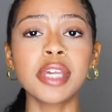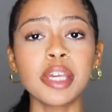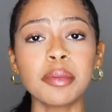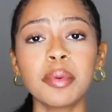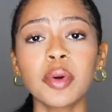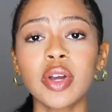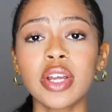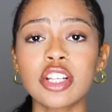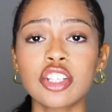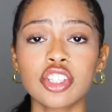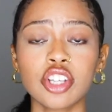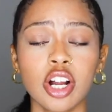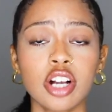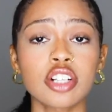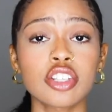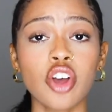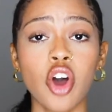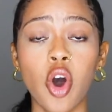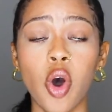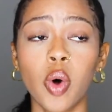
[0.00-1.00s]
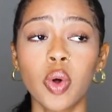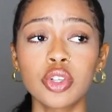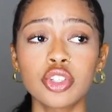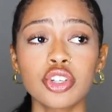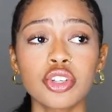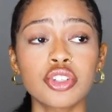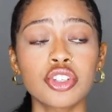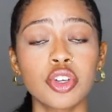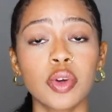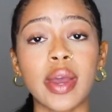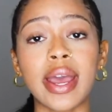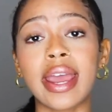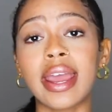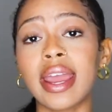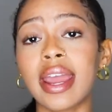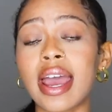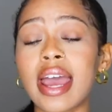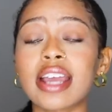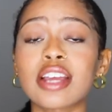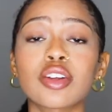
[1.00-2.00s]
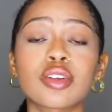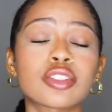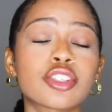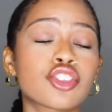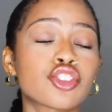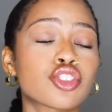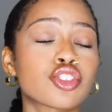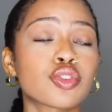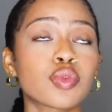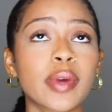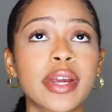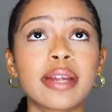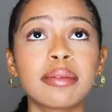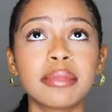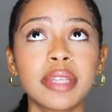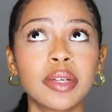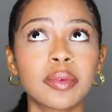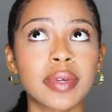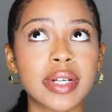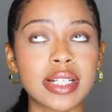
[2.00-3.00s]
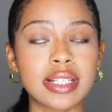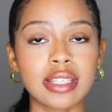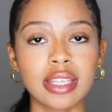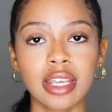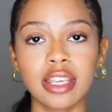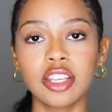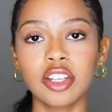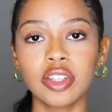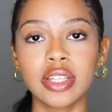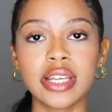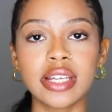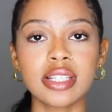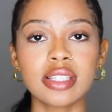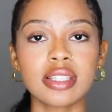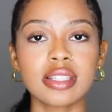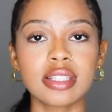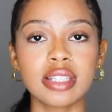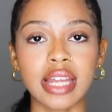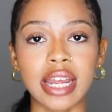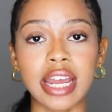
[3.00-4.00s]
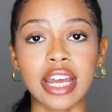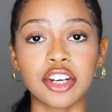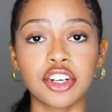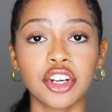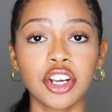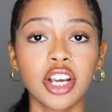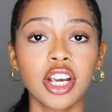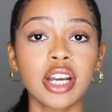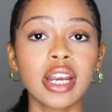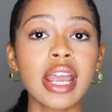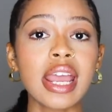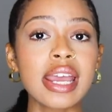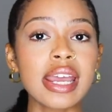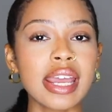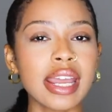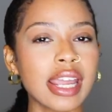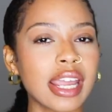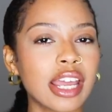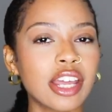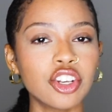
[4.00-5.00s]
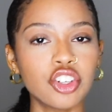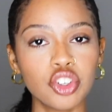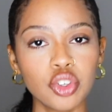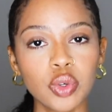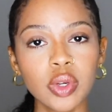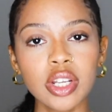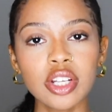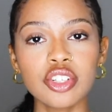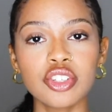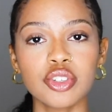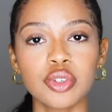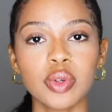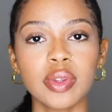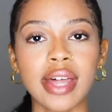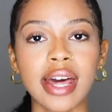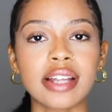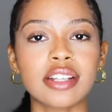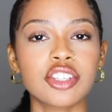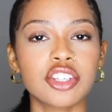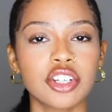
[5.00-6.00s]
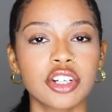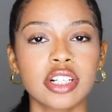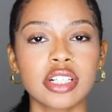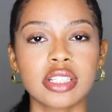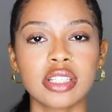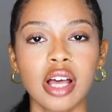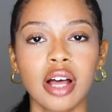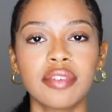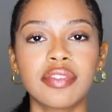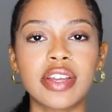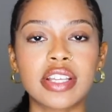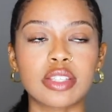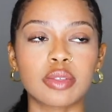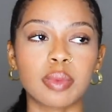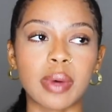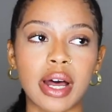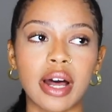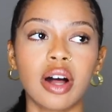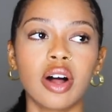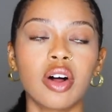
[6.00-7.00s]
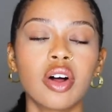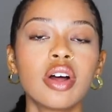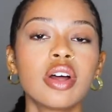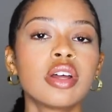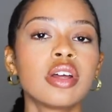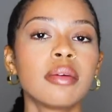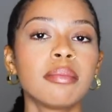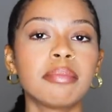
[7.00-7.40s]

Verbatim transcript: People can start to hold you to a extremely ridiculous standard and you can do that to yourself as well.